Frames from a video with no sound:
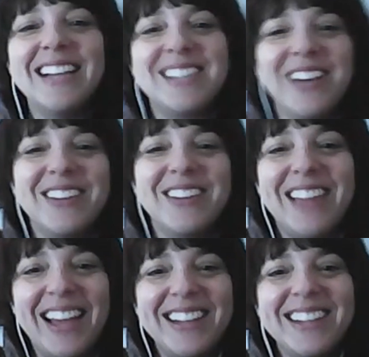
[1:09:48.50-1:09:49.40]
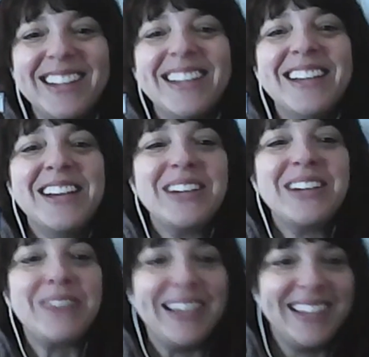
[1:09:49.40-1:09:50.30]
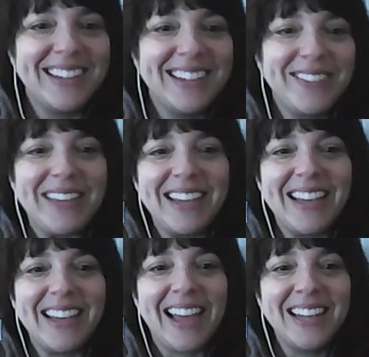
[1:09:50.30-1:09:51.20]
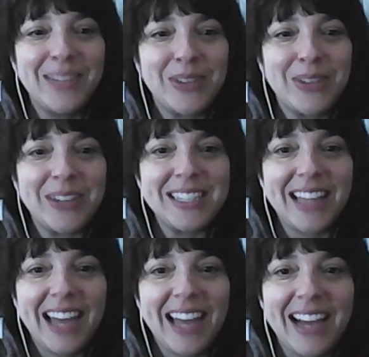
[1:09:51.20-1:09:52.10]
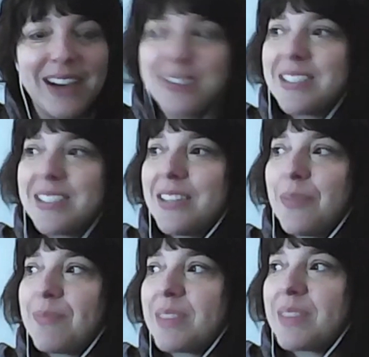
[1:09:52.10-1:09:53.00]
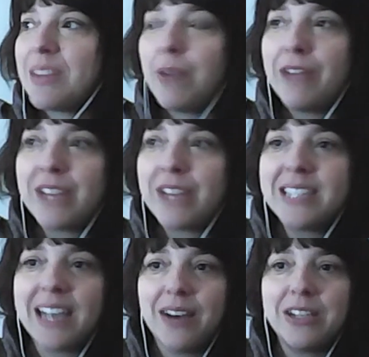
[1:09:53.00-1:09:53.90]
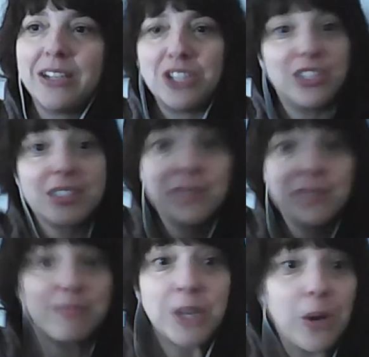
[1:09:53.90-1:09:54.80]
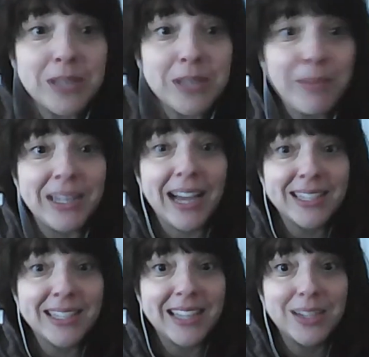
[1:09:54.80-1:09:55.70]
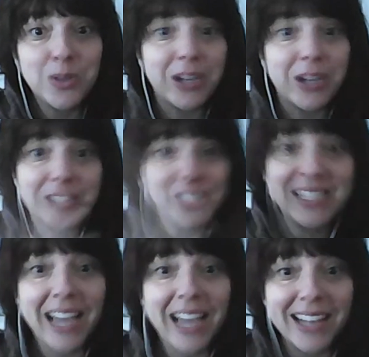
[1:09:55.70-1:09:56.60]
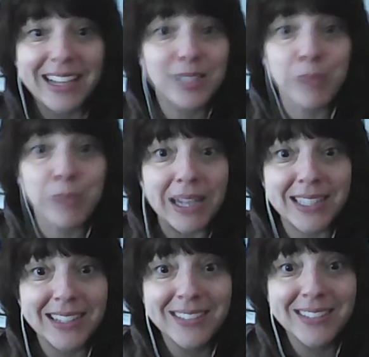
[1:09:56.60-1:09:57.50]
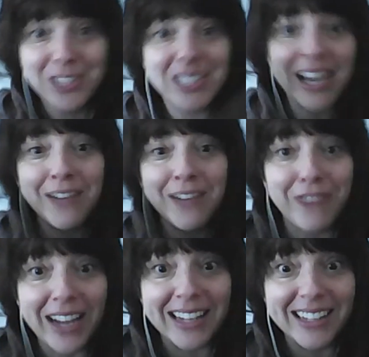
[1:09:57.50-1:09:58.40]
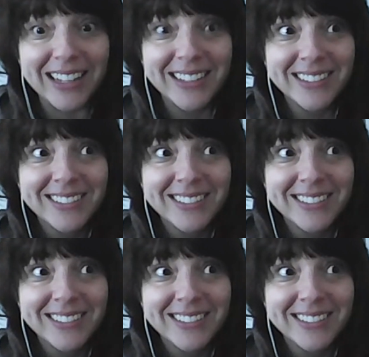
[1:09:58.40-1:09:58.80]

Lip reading: And so then we end up going to that house. The wife gets out and she just goes up and knocks on the door. She's not expected. She's not invited.